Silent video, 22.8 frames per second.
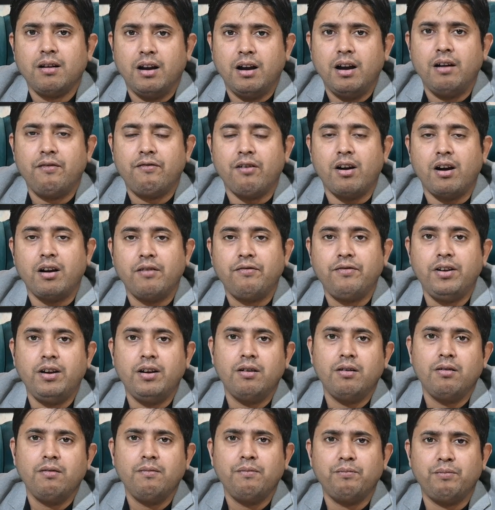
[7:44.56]
in front of
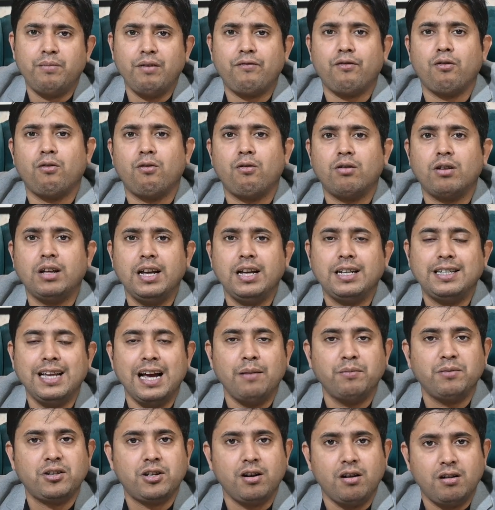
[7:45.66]
you before the
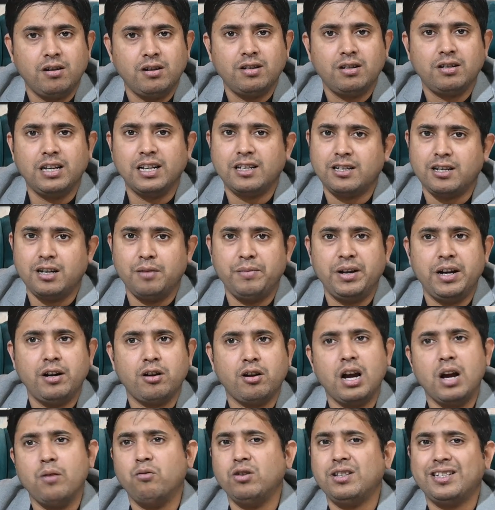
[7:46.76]
exam starts. 60 minutes,
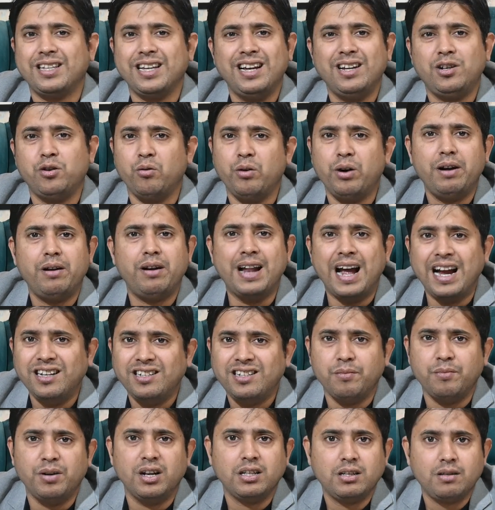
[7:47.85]
I would say do it
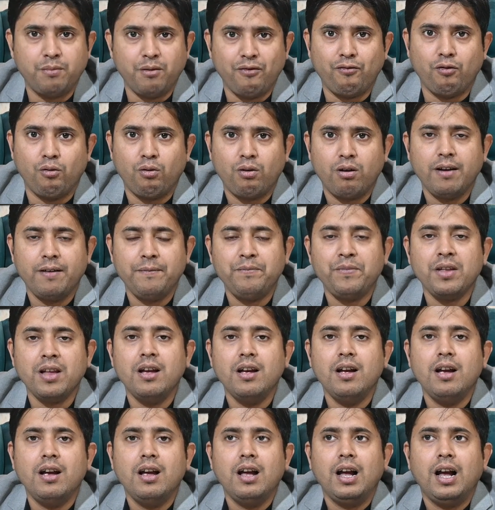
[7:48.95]
90 minutes before.
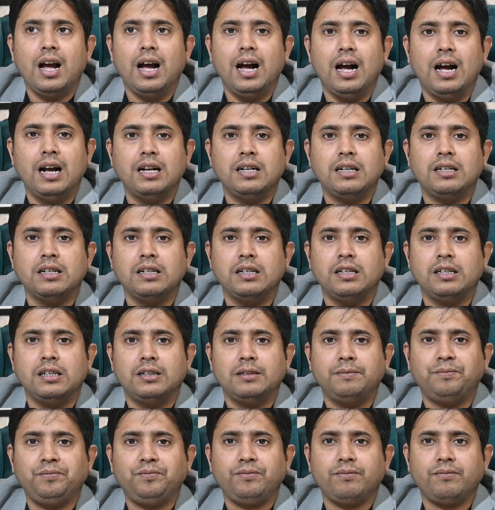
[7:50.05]
And
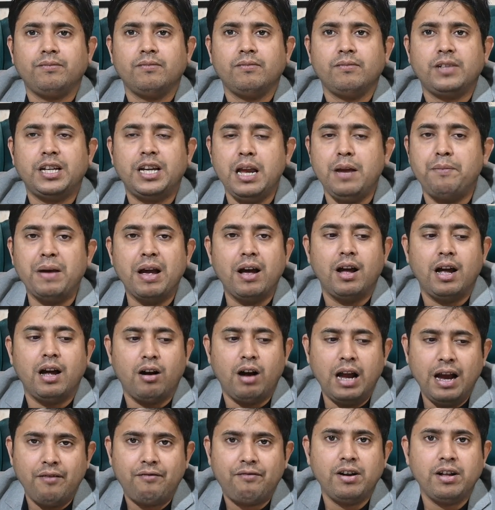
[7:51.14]
keep
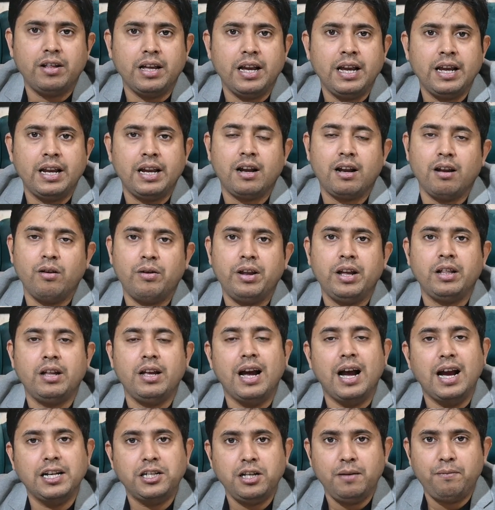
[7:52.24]
everything, including the
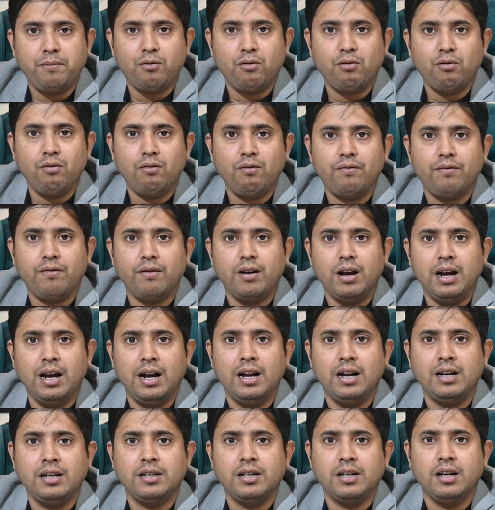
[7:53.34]
ID proof,
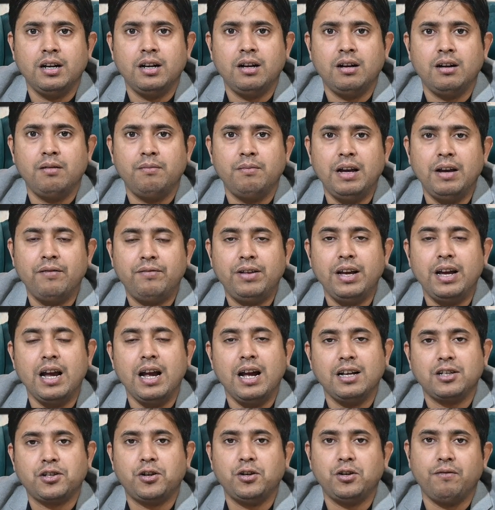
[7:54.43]
and if they
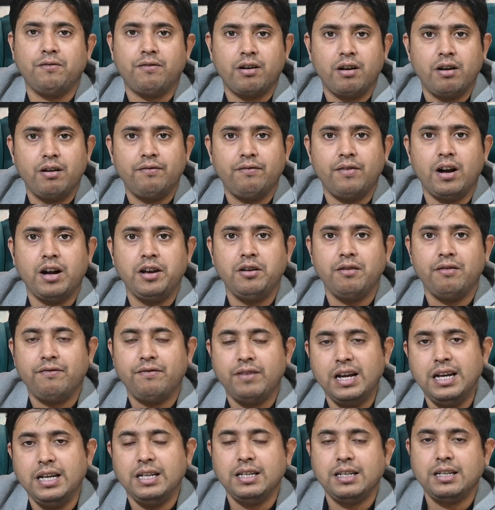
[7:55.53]
ask you to verify your
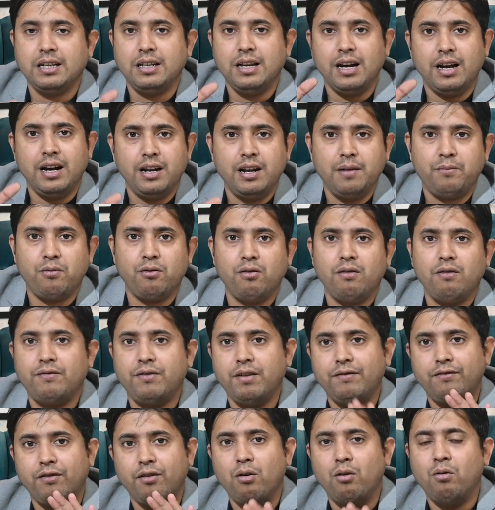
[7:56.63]
face, the ID proof, the
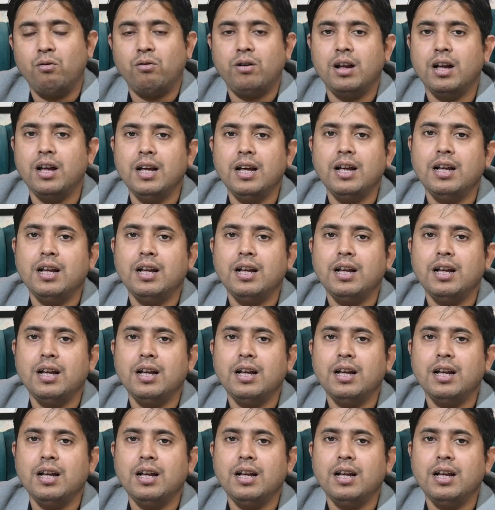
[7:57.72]
phone,